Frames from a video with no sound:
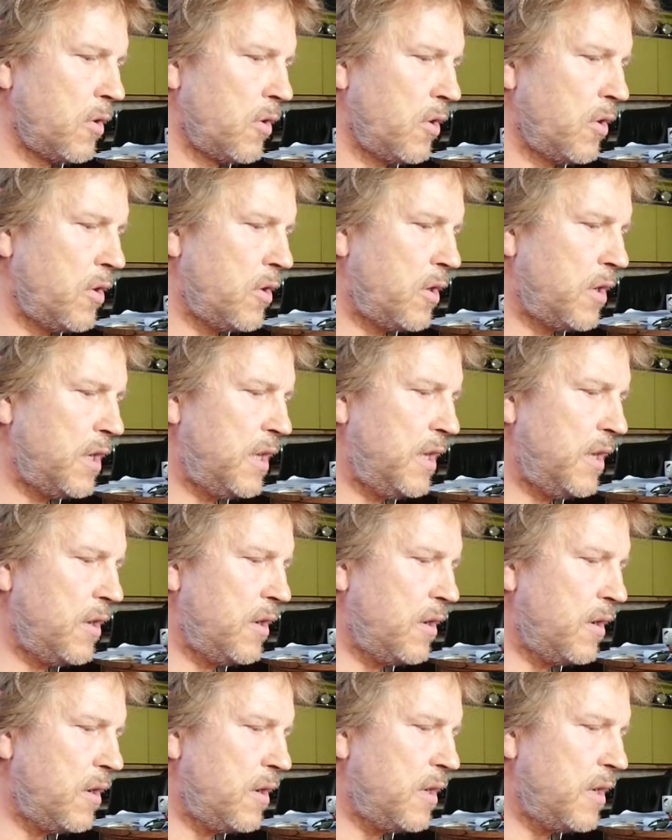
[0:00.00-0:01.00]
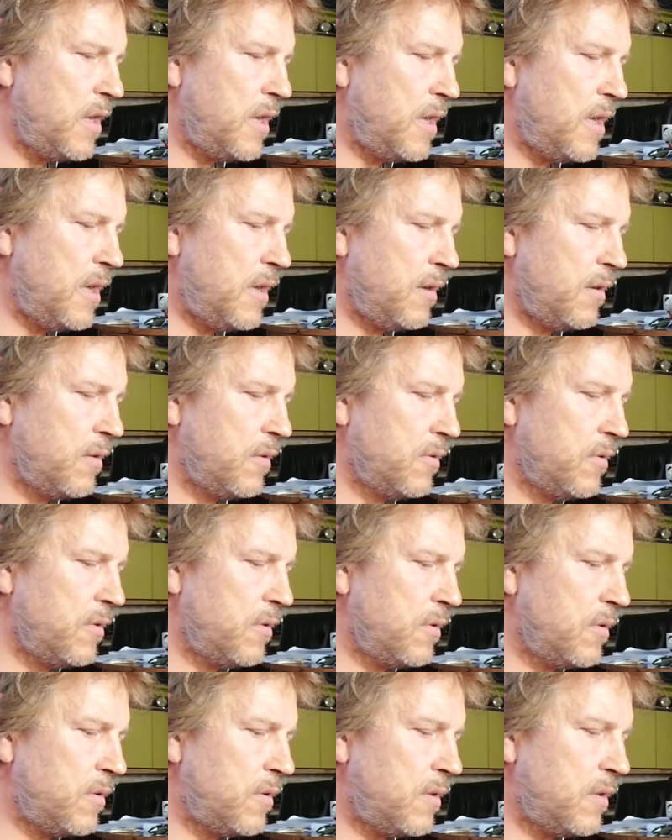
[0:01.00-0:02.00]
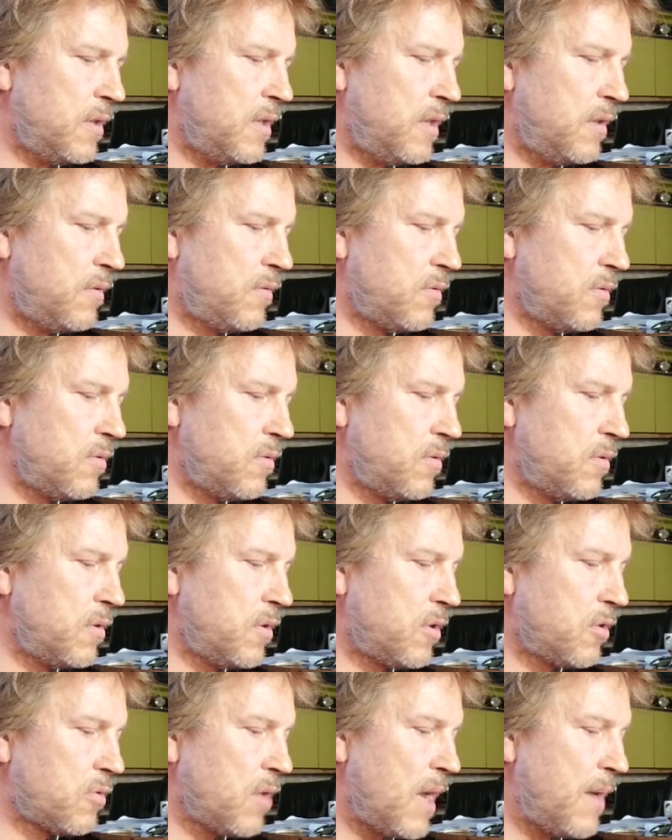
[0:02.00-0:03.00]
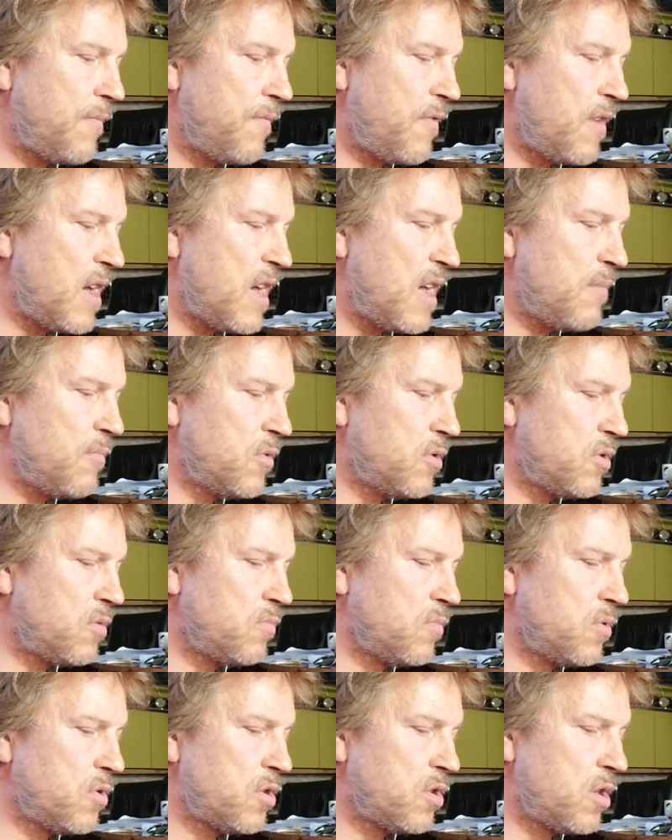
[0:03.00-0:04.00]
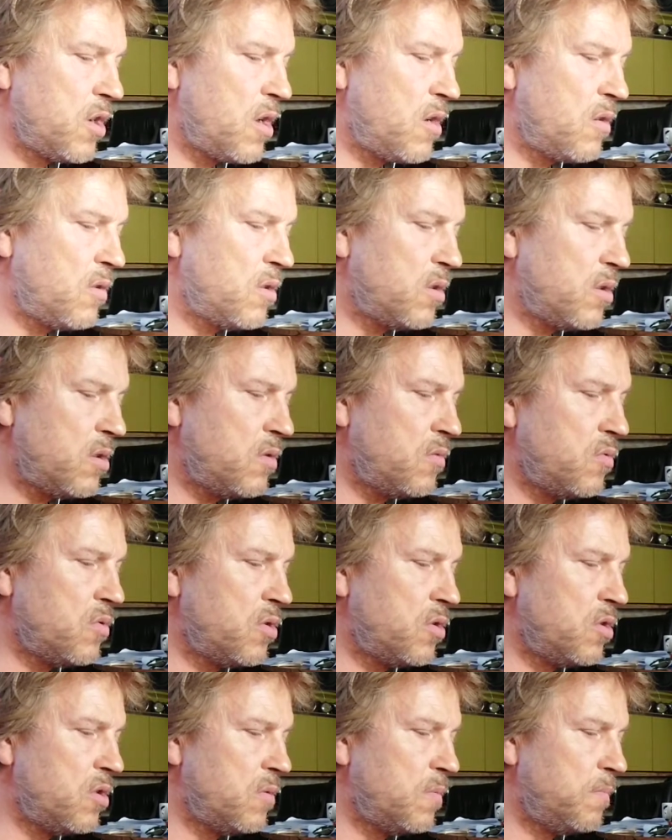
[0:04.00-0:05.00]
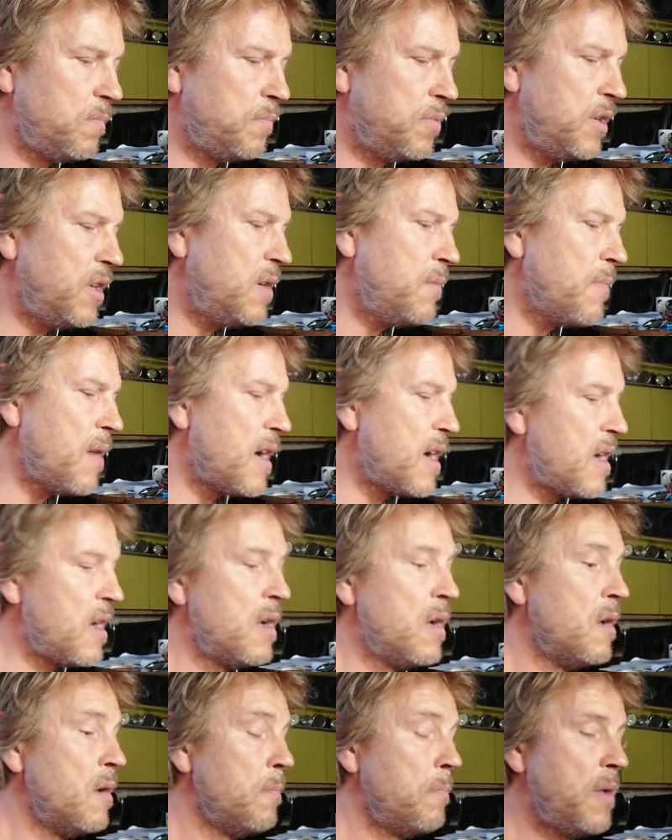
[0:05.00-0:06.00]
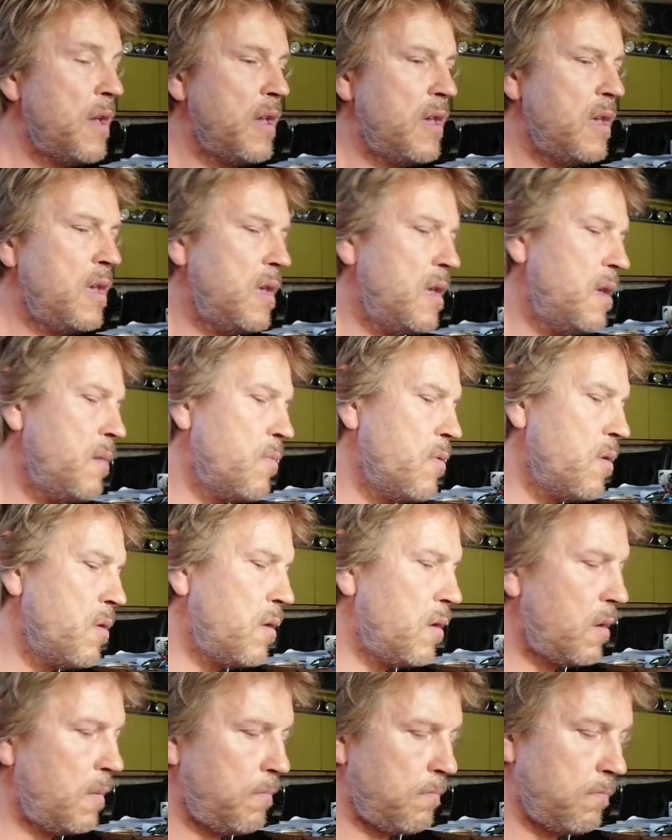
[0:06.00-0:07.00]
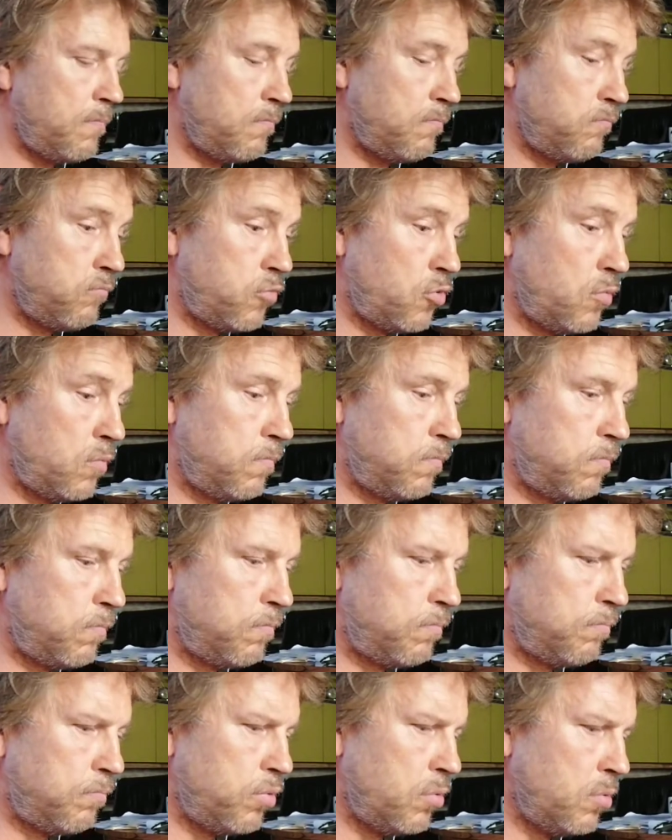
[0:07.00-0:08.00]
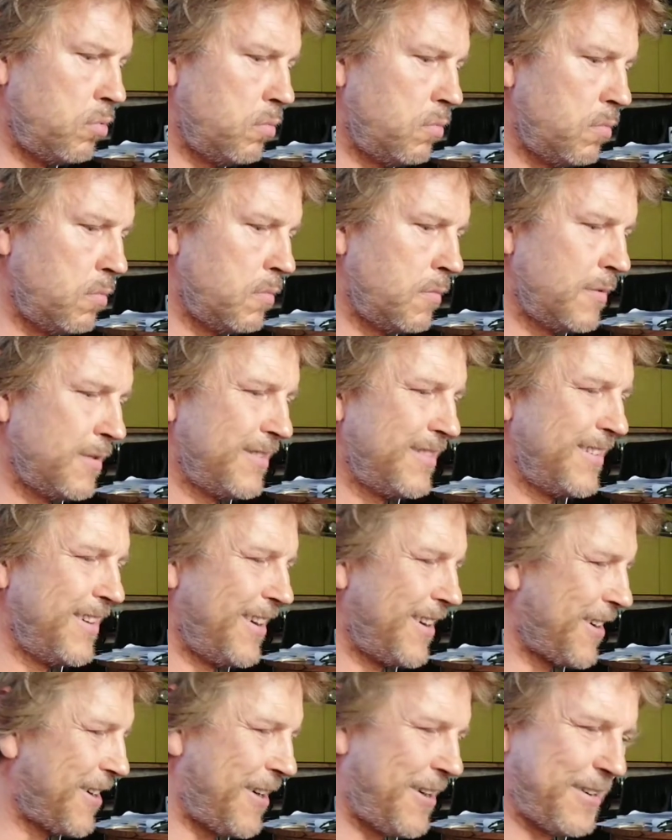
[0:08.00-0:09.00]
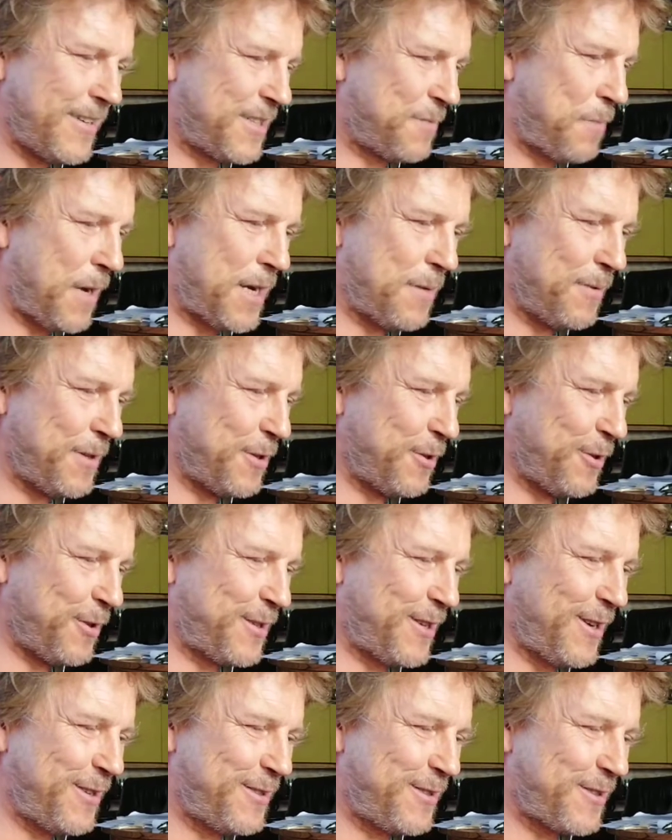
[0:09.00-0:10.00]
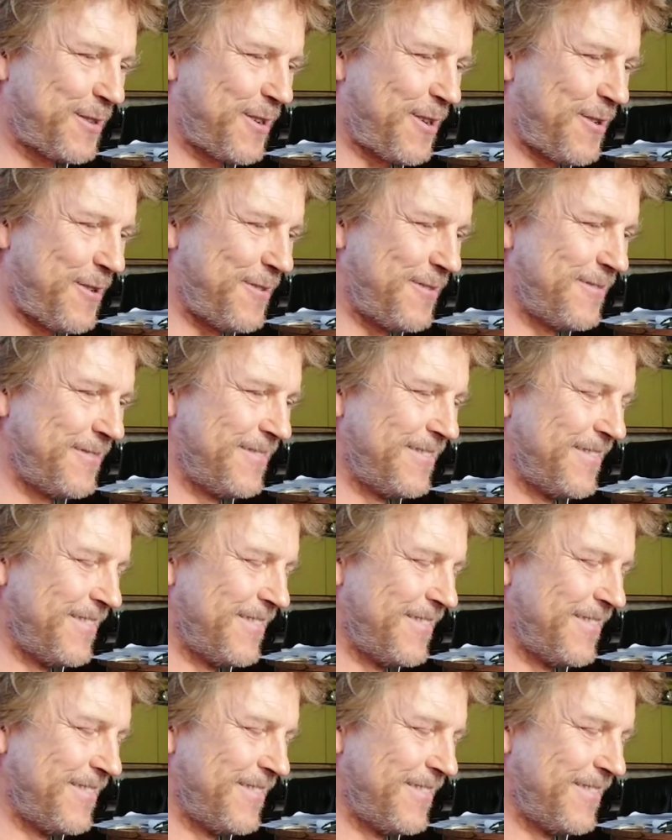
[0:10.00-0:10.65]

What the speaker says: Honey, honey, heard it through the grapevine. Much longer would you be my baby? Boom, boom. I can't speed up the auto scroll.